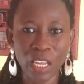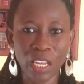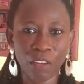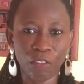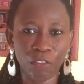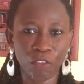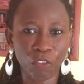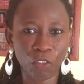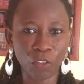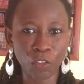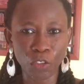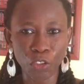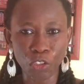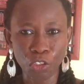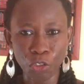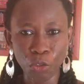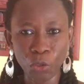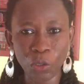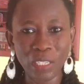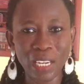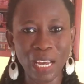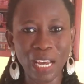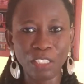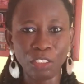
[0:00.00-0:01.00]
For the
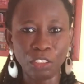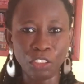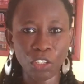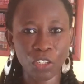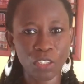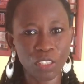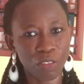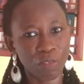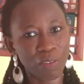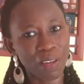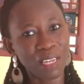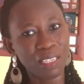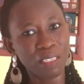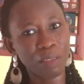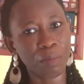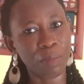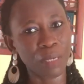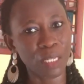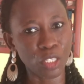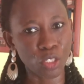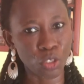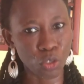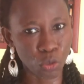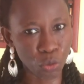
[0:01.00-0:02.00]
shoulder, you just divide it by
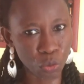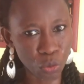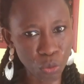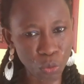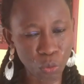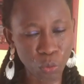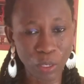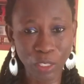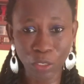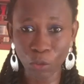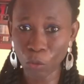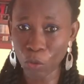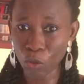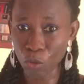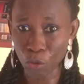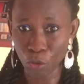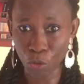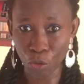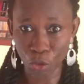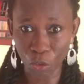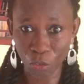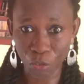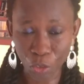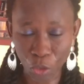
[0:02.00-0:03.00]
2 when you want to
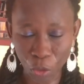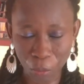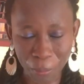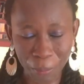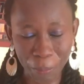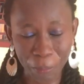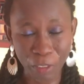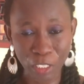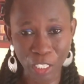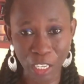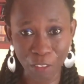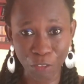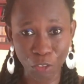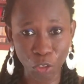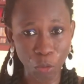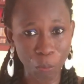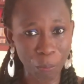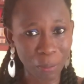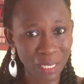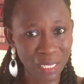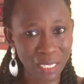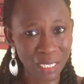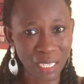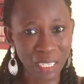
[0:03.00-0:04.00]
draft your
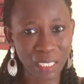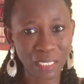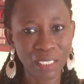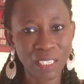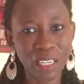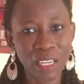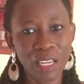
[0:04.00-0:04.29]
pattern.